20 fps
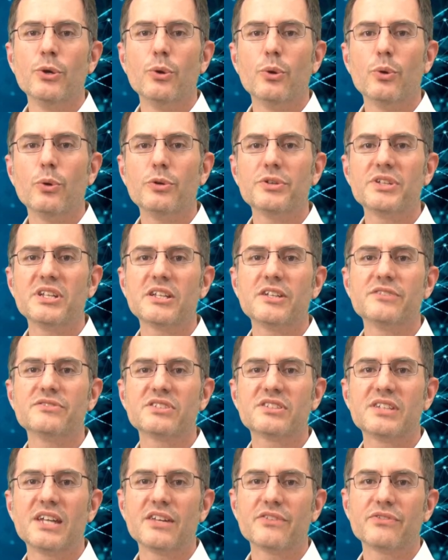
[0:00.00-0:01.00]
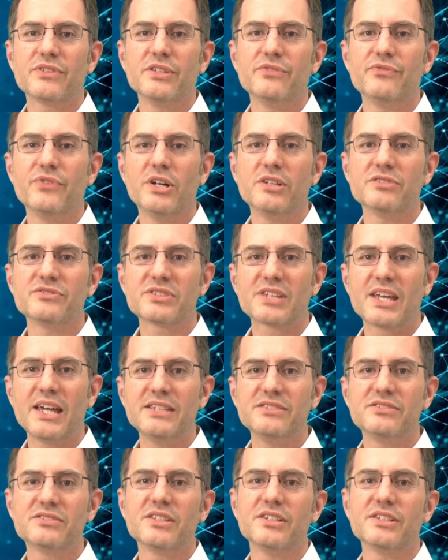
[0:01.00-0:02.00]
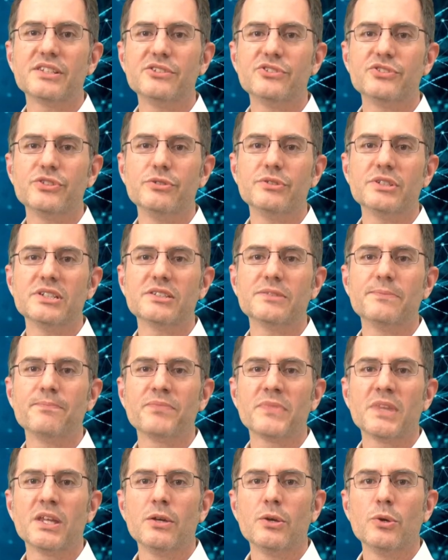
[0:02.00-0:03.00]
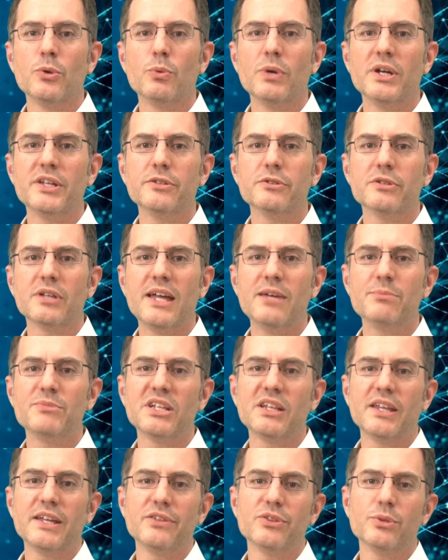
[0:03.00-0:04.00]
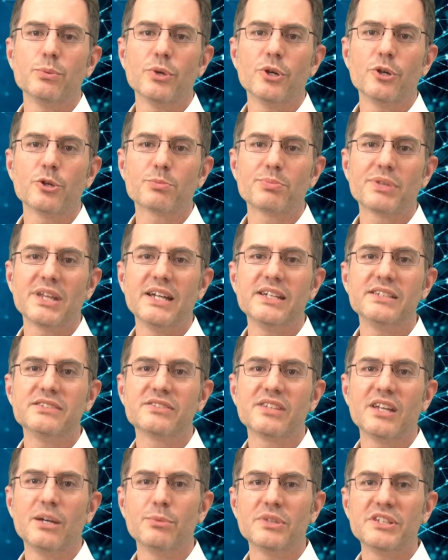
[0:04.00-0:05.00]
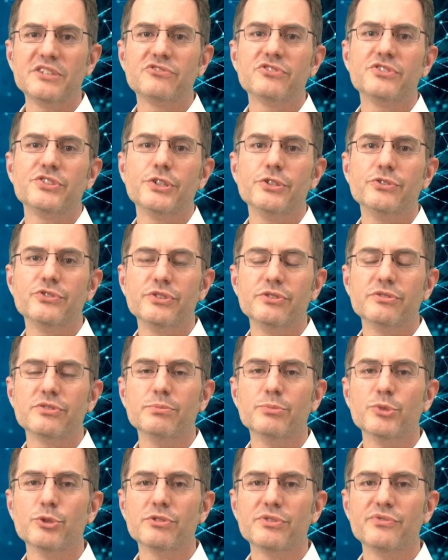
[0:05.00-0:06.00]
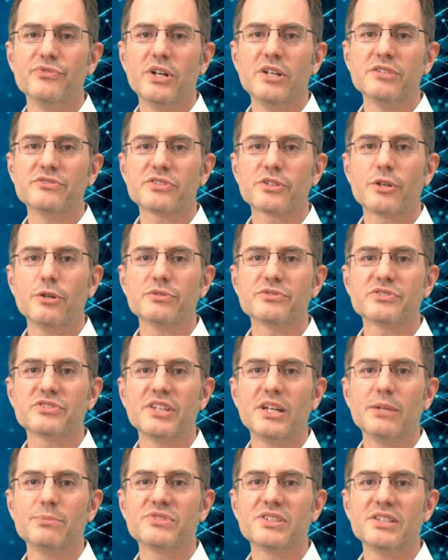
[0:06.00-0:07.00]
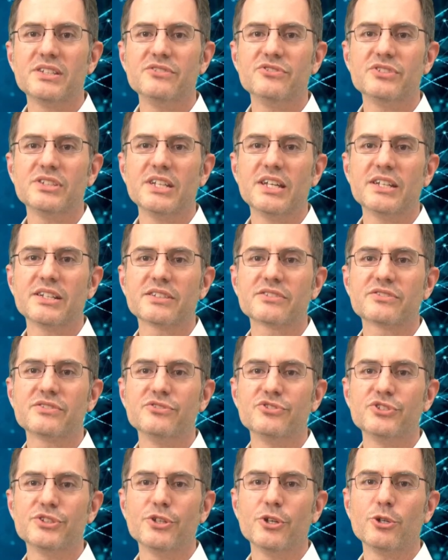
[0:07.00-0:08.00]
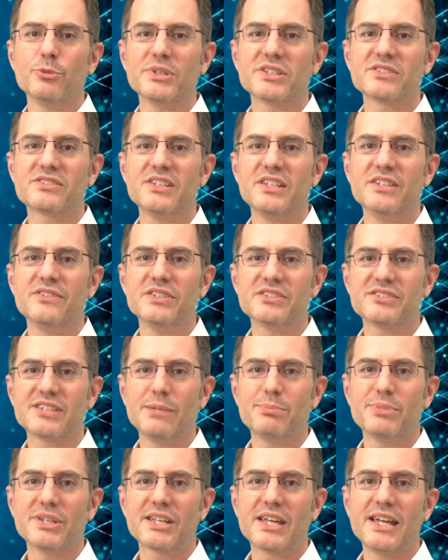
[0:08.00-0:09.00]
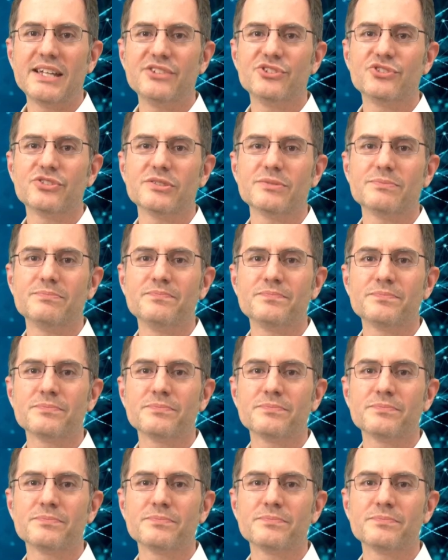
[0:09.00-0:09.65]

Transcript: or you'll undertake the advanced case studies unit, where you'll emulate the workplace and will introduce you to more advanced concepts in genetics and genomics in this application.